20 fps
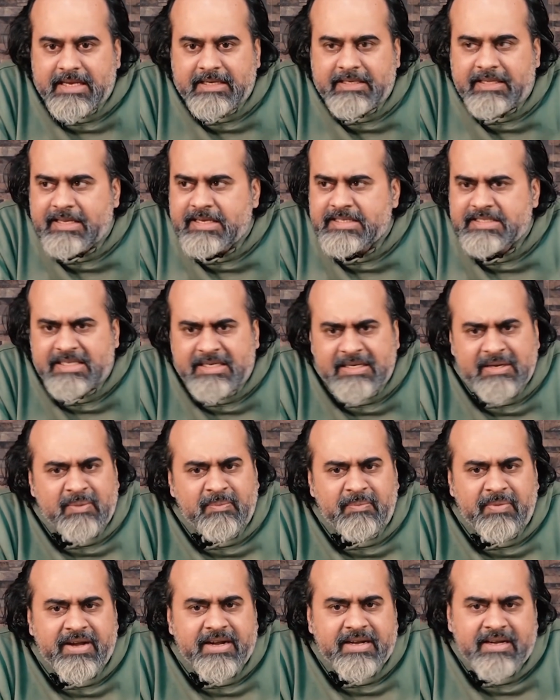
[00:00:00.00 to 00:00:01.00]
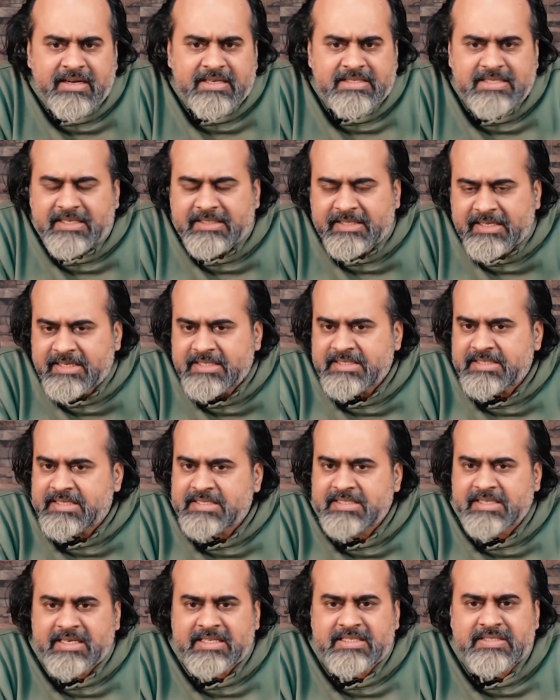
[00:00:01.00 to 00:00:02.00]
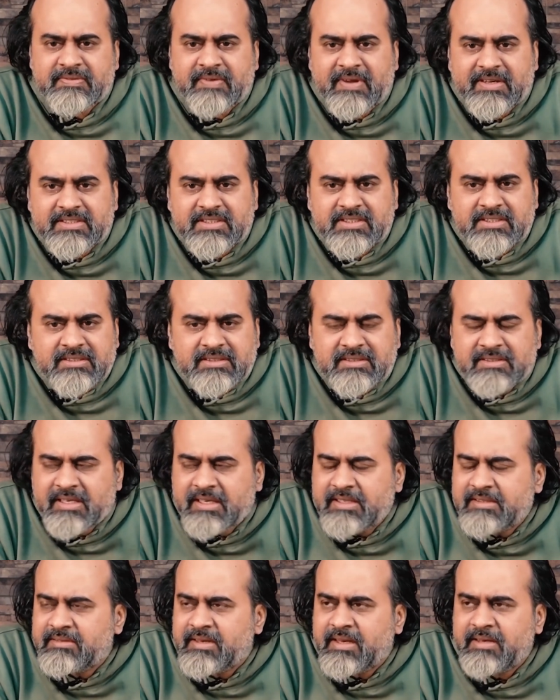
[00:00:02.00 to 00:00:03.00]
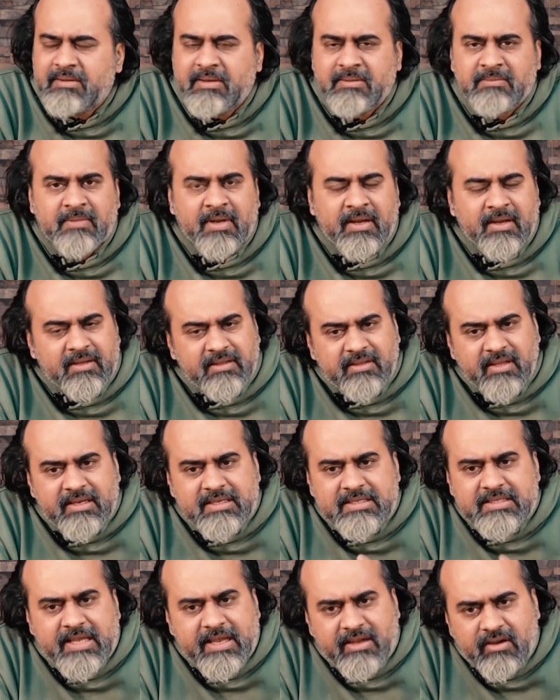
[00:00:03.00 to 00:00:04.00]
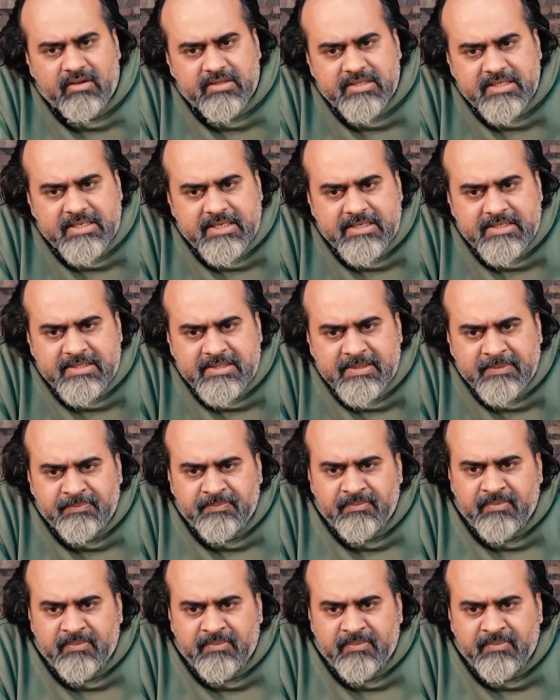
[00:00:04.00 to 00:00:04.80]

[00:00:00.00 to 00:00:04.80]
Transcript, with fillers: and there is incompleteness and there is dissatisfaction and, and, and there is psychosis